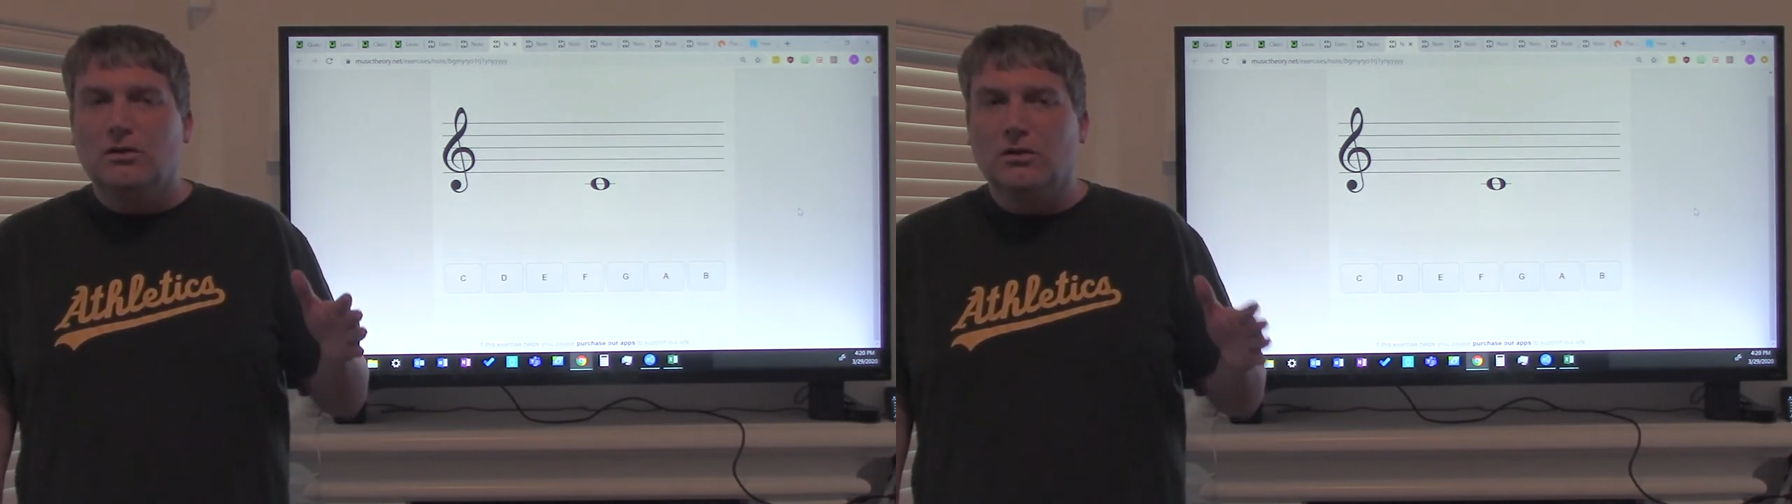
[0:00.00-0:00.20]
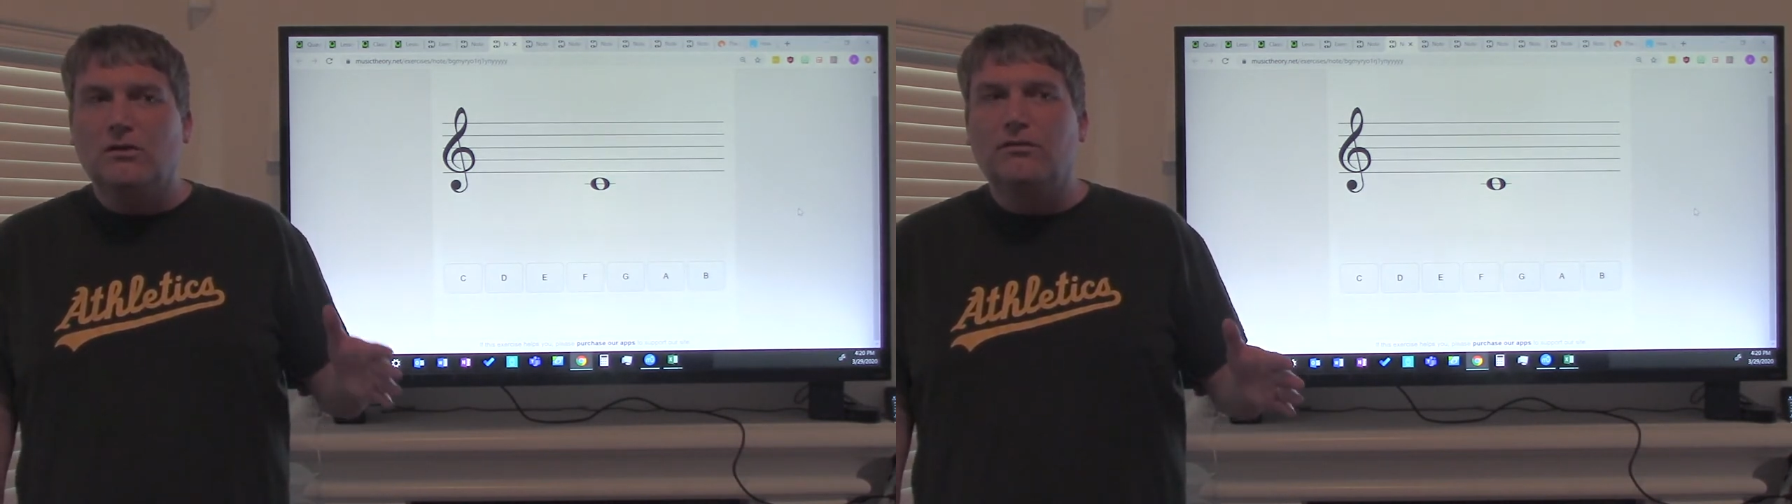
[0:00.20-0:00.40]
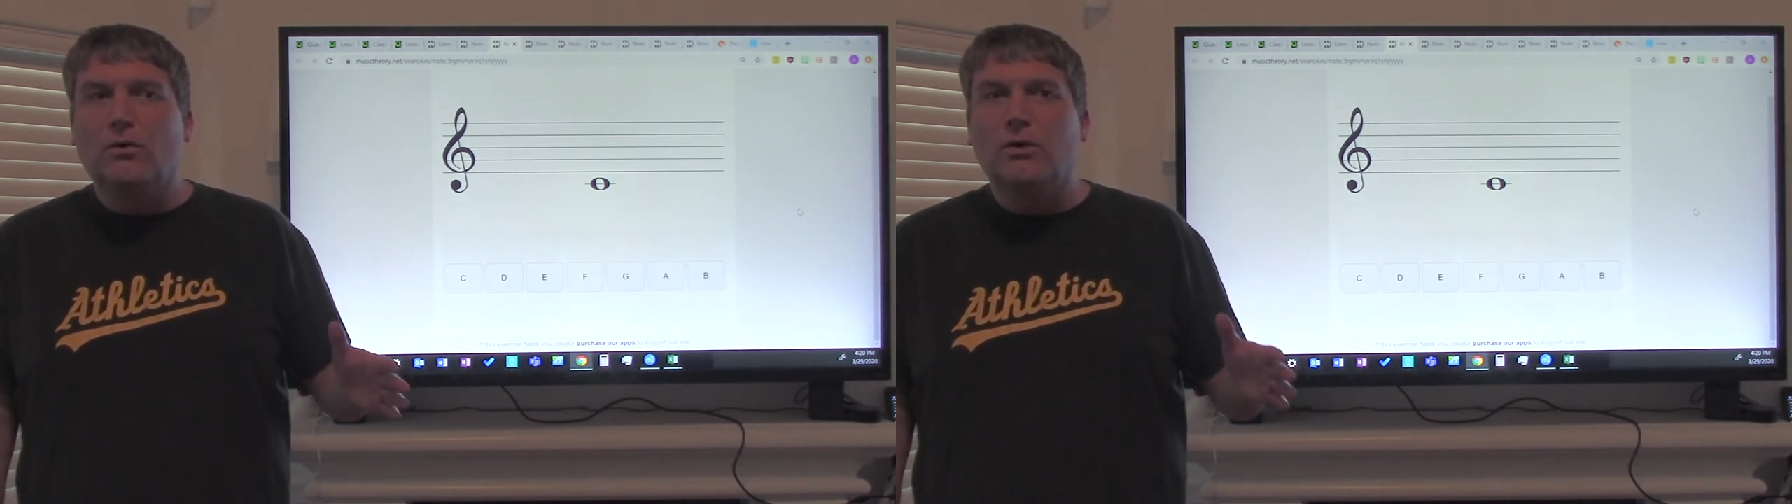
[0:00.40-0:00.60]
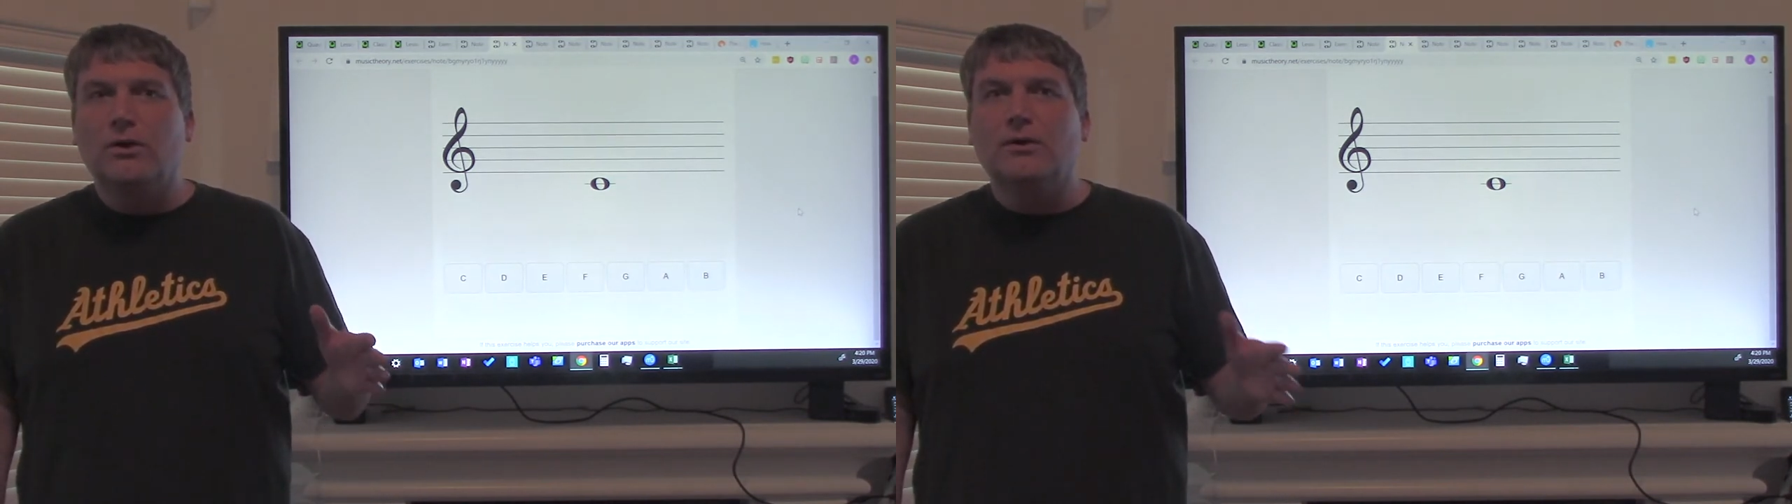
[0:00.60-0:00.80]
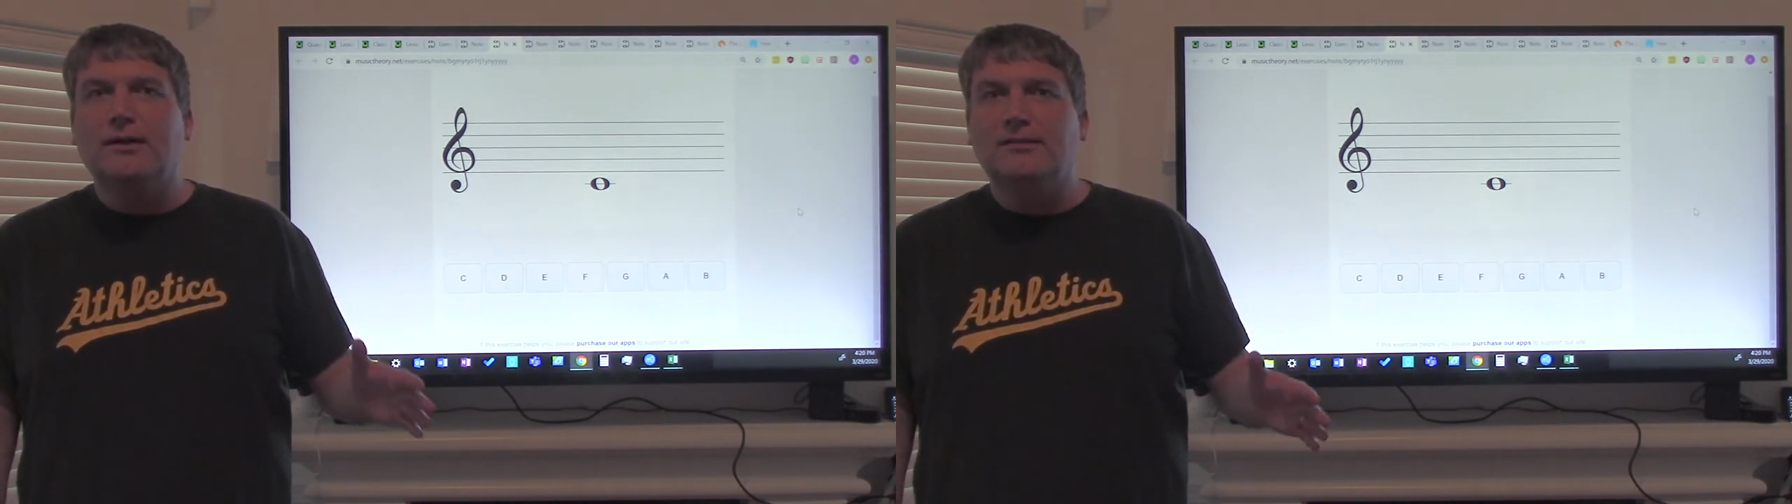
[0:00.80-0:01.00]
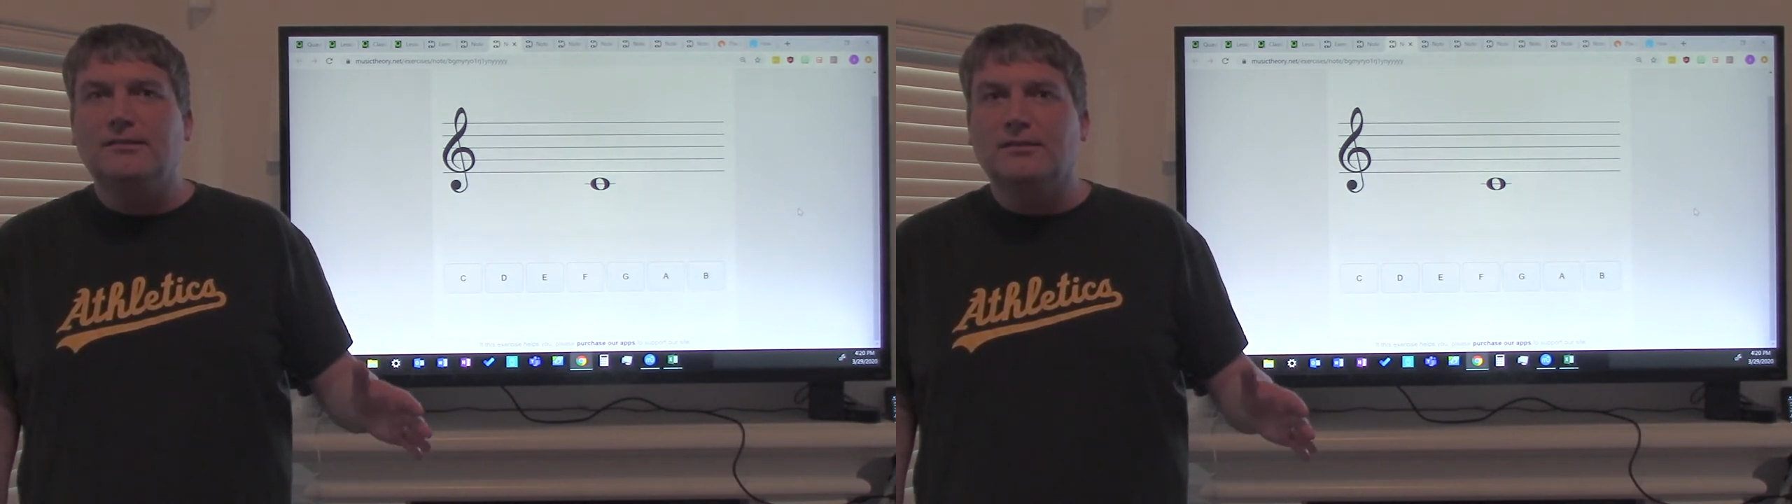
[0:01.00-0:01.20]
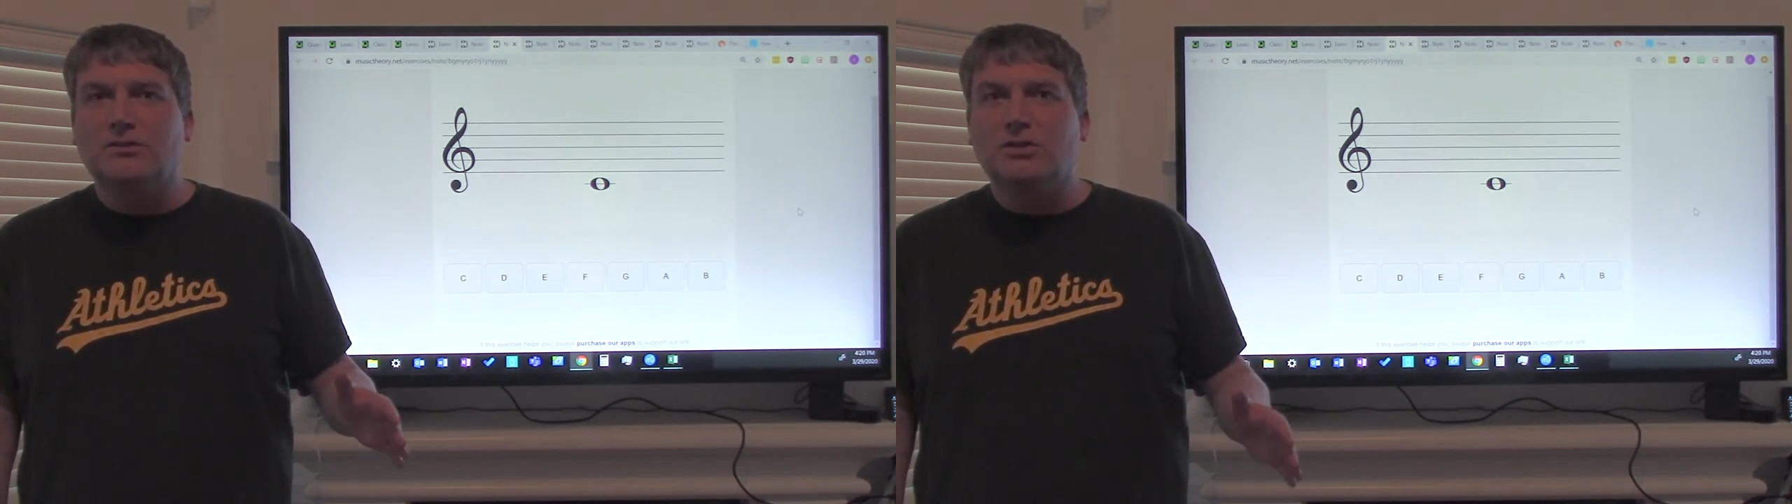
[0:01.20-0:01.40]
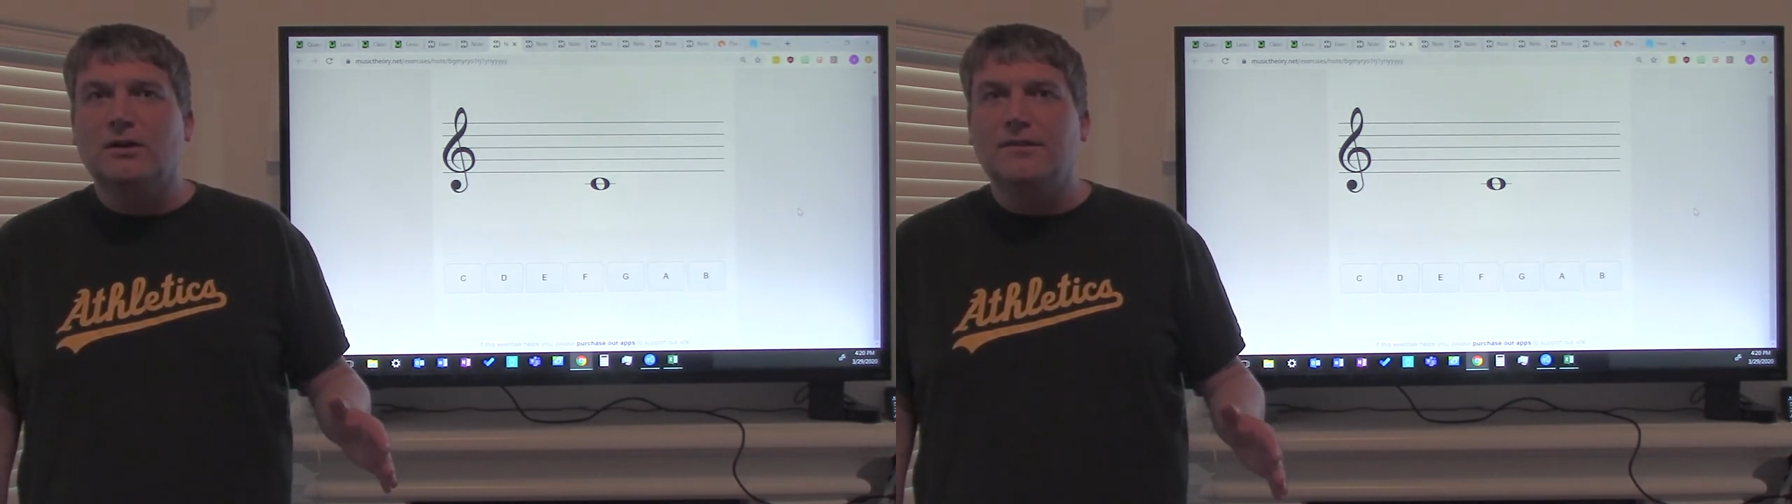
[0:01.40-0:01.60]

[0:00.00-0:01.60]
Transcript: look for your key signature